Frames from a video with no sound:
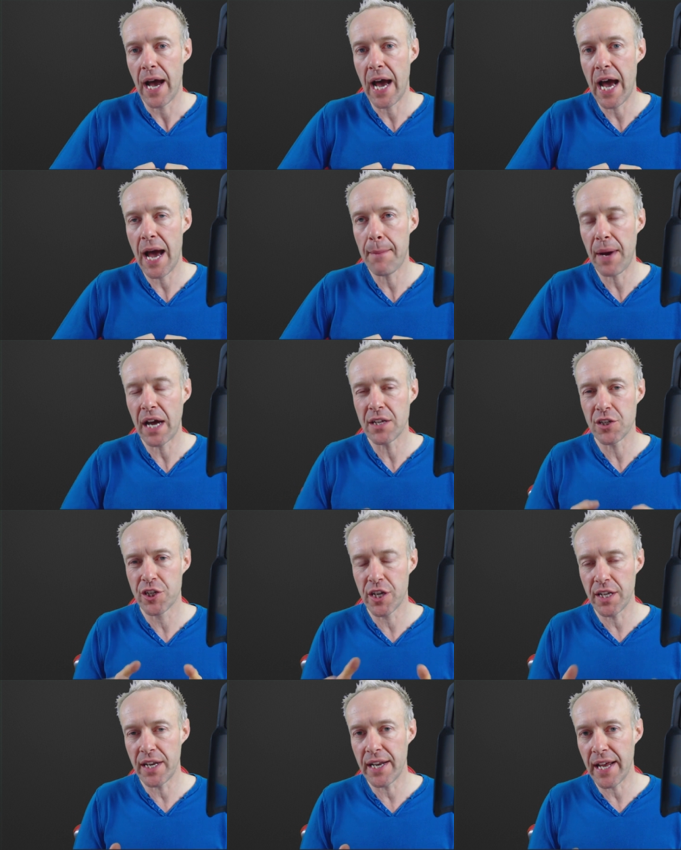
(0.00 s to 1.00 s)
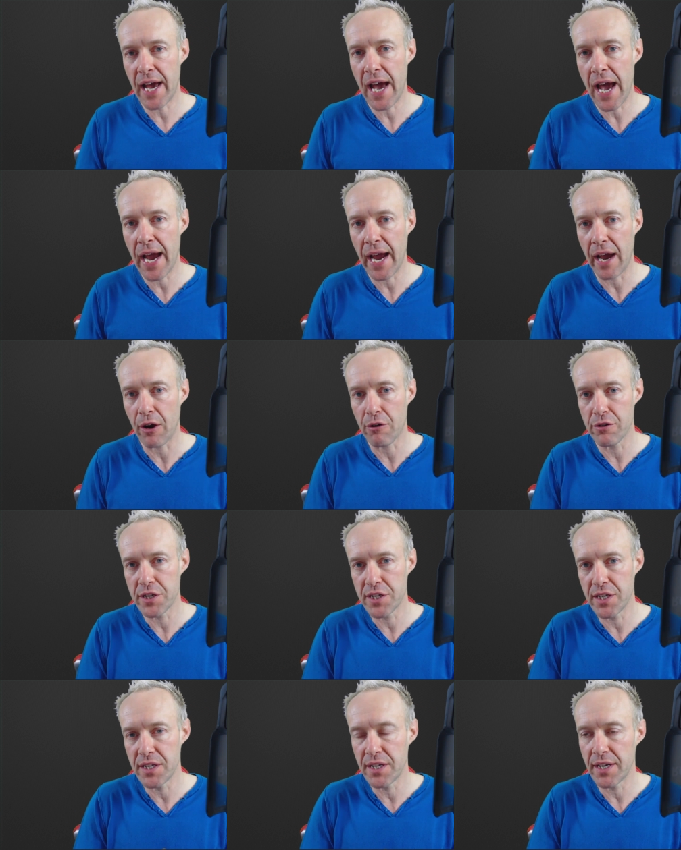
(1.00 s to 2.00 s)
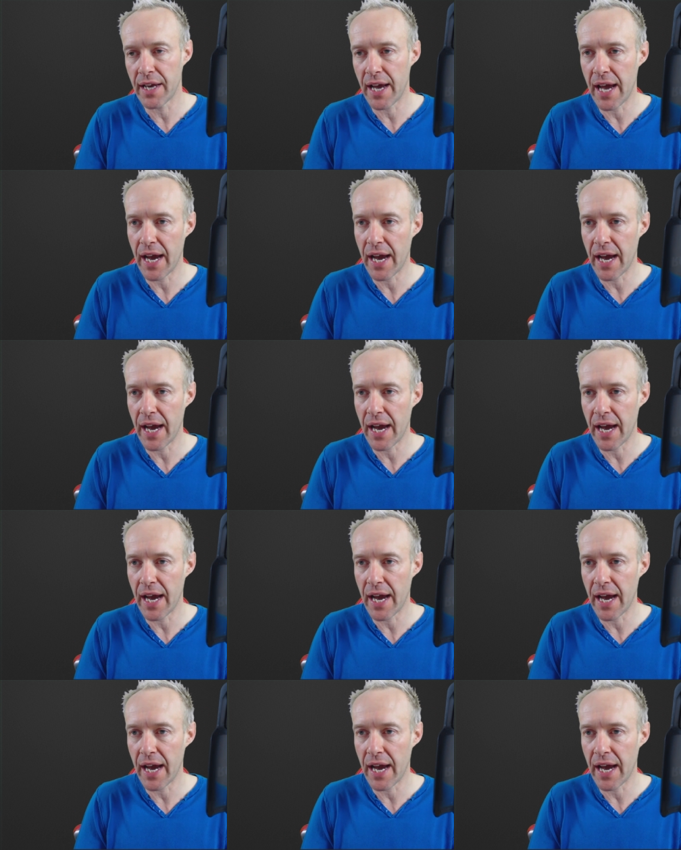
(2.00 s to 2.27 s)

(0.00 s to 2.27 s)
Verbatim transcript: Um, and she did a hangout, Kristi did a